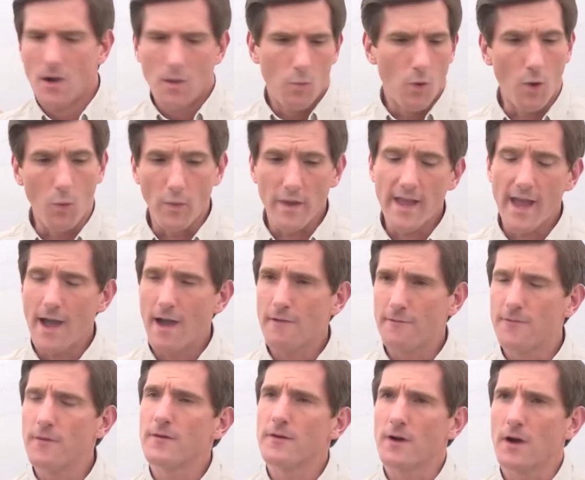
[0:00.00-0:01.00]
Well, we
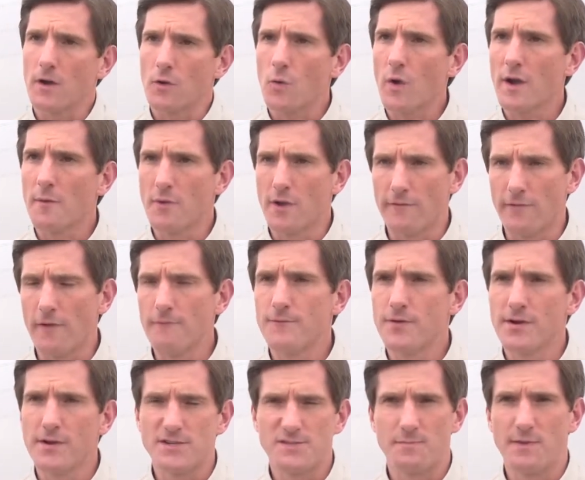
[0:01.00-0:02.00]
have quite a bit of
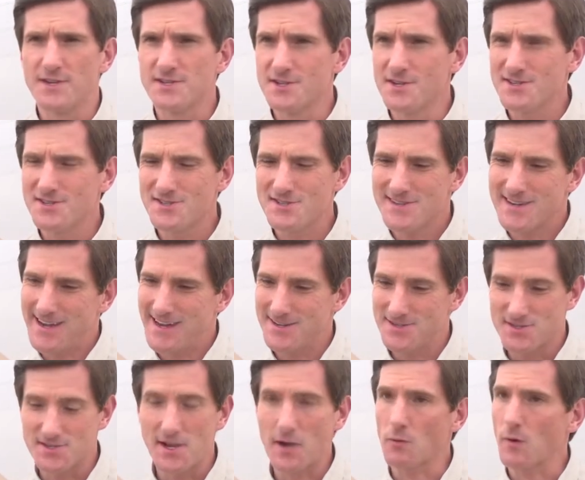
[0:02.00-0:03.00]
unfinished business
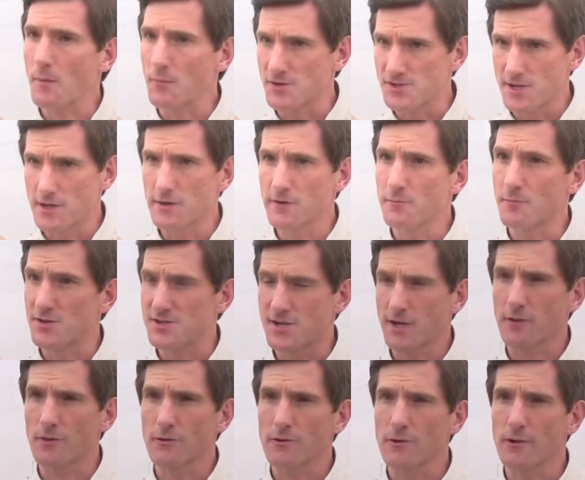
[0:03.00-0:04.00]
as state representative.
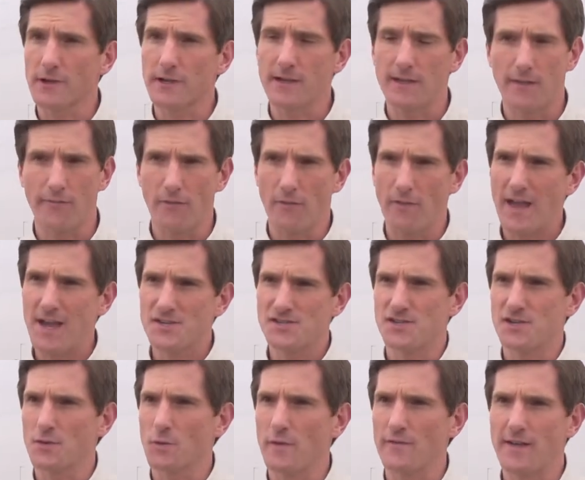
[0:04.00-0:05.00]
Particularly in the
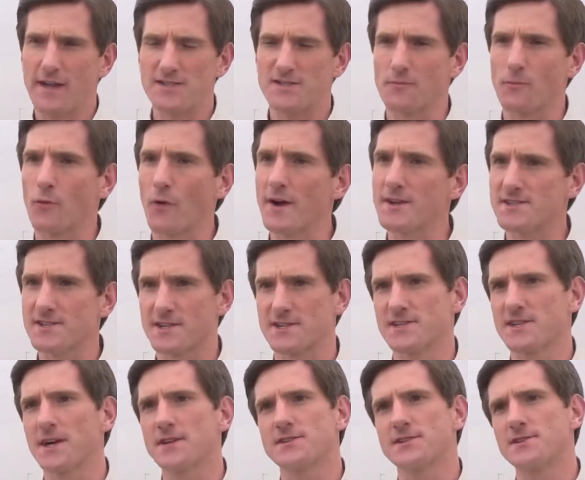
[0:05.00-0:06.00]
last year, we've had some great
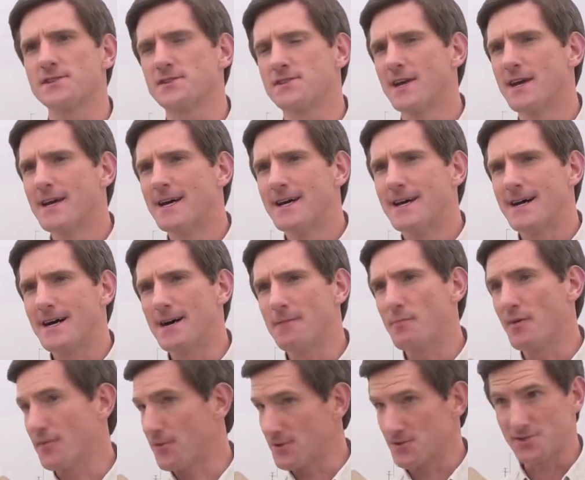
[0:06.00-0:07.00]
successes,
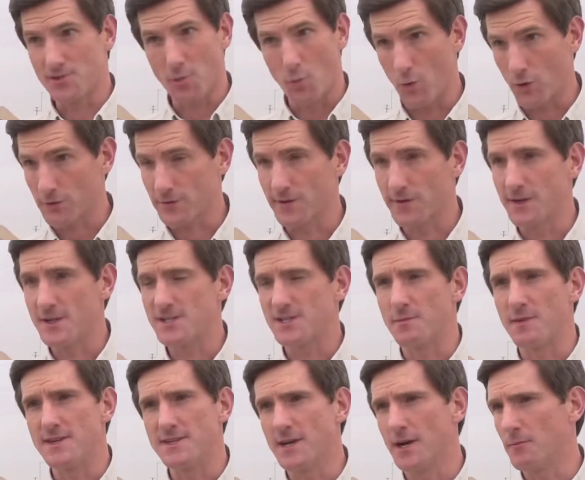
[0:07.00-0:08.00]
but there's still work that needs
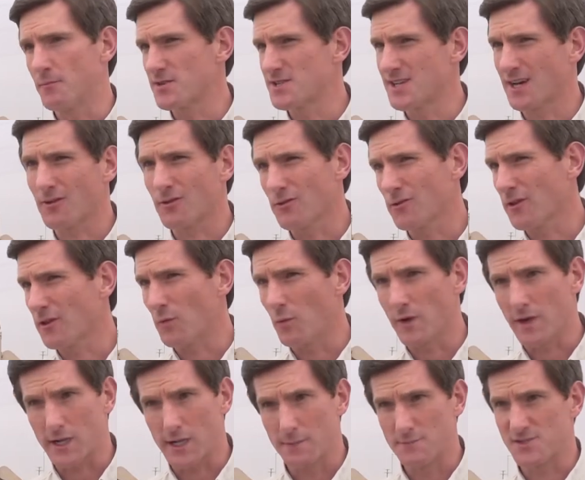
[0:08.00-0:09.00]
to be done, particularly
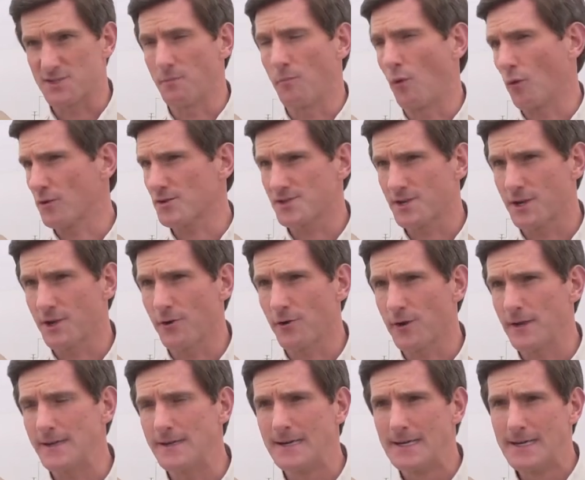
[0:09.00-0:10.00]
when it comes to border
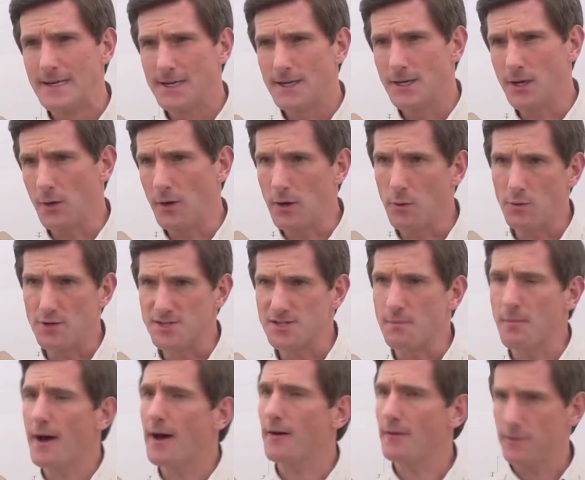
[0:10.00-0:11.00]
security. You know, it was
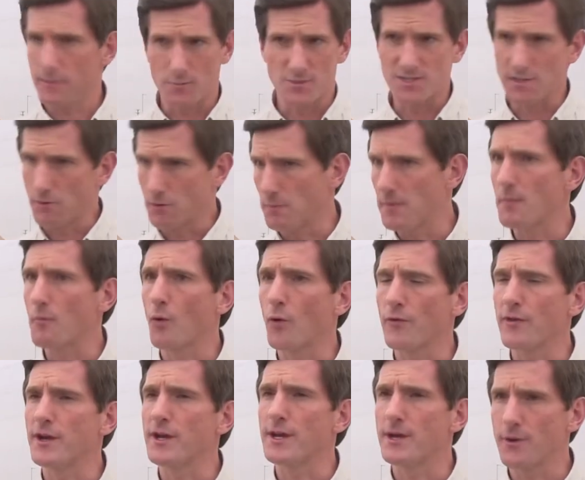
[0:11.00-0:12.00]
a little bit
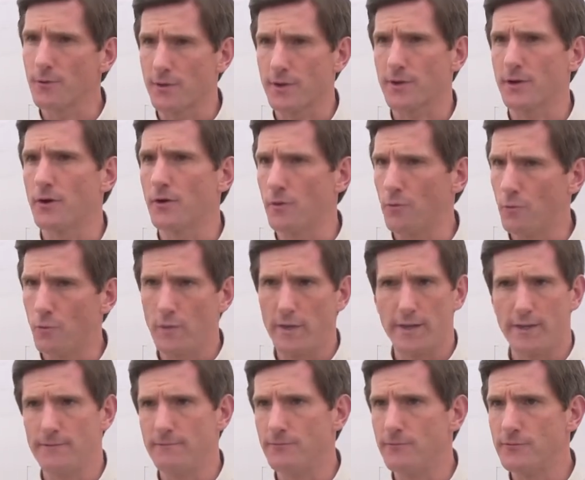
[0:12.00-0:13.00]
more than a year ago
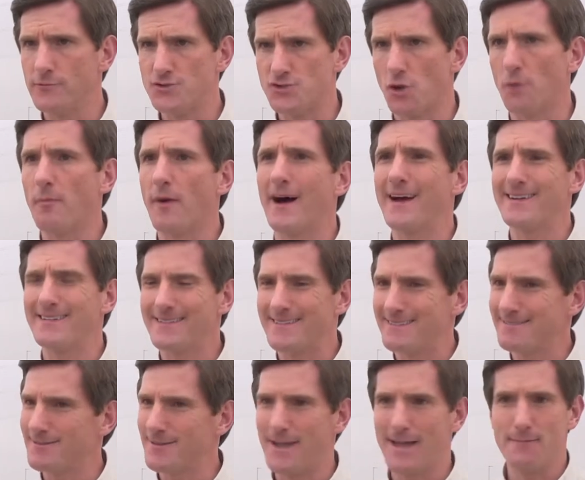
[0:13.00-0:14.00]
when Joe
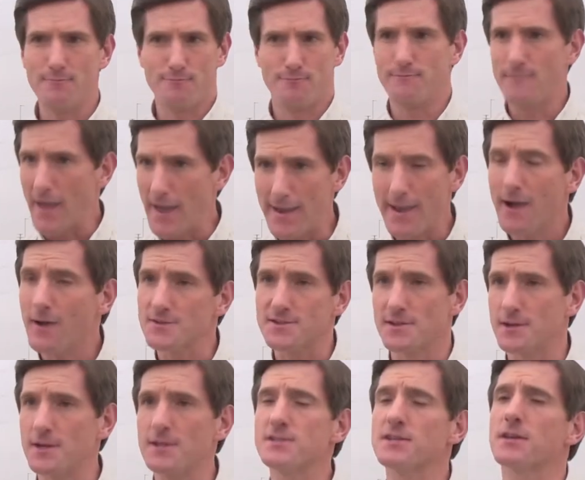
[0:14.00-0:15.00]
Biden
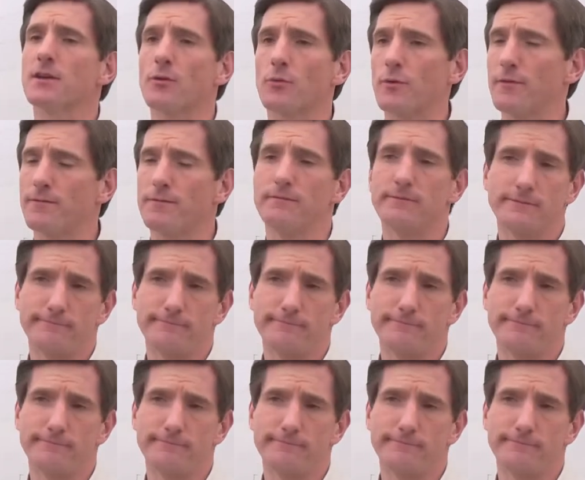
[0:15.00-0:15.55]
announced that he's going to